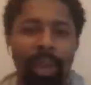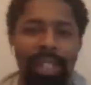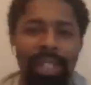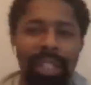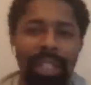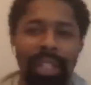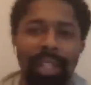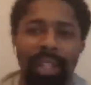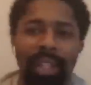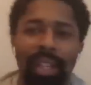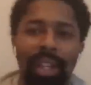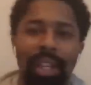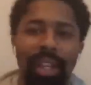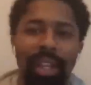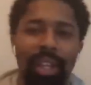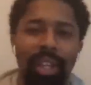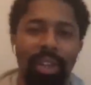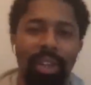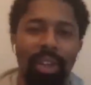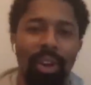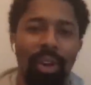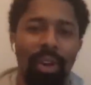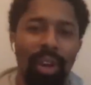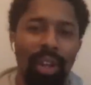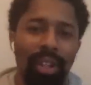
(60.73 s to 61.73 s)
it wasn't,
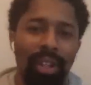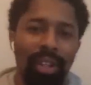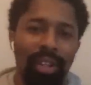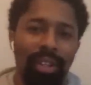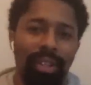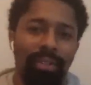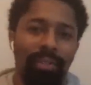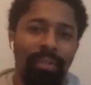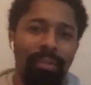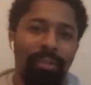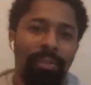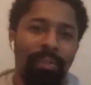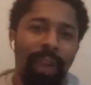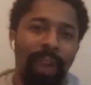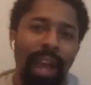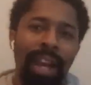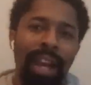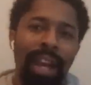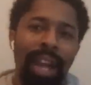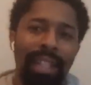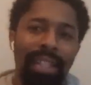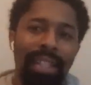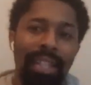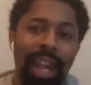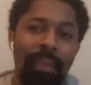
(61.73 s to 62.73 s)
you know, a
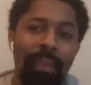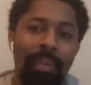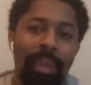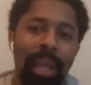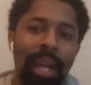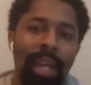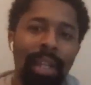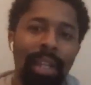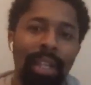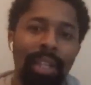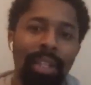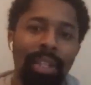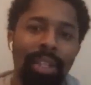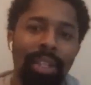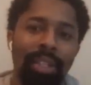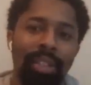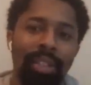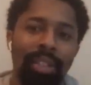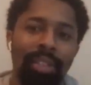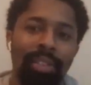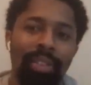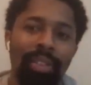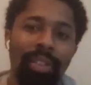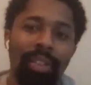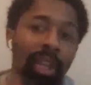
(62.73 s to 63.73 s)
finite timeline, then
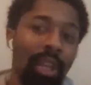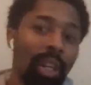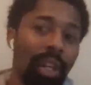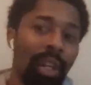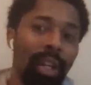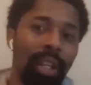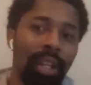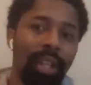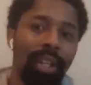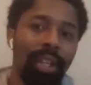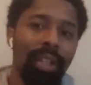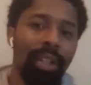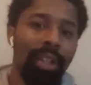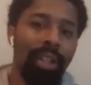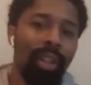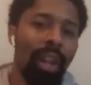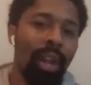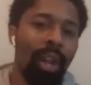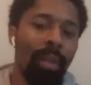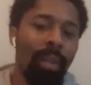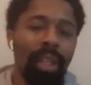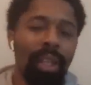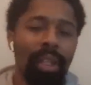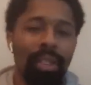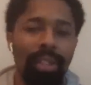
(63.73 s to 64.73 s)
just good. You
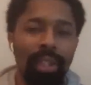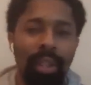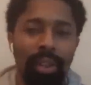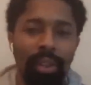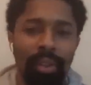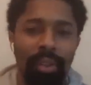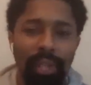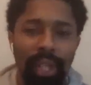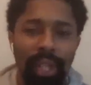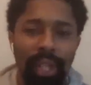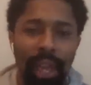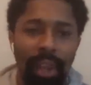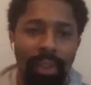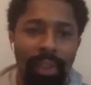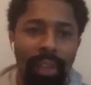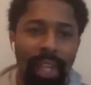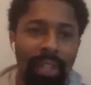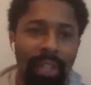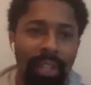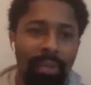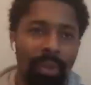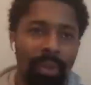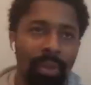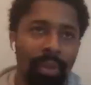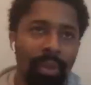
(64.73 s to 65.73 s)
know what I mean? So
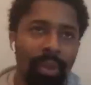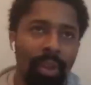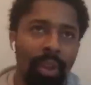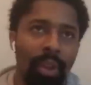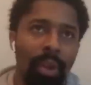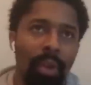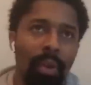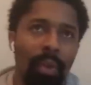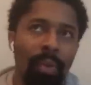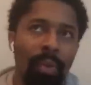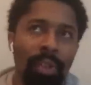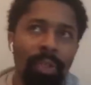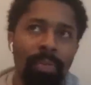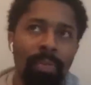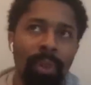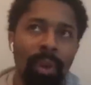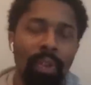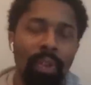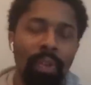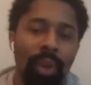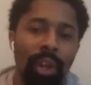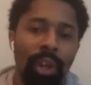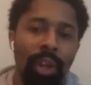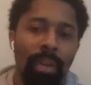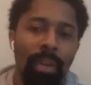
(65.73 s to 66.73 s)
that, that's what was
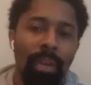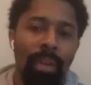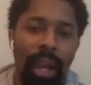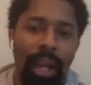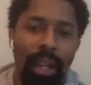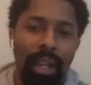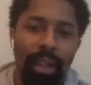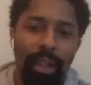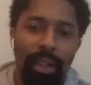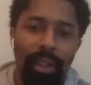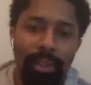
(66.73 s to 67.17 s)
most weird about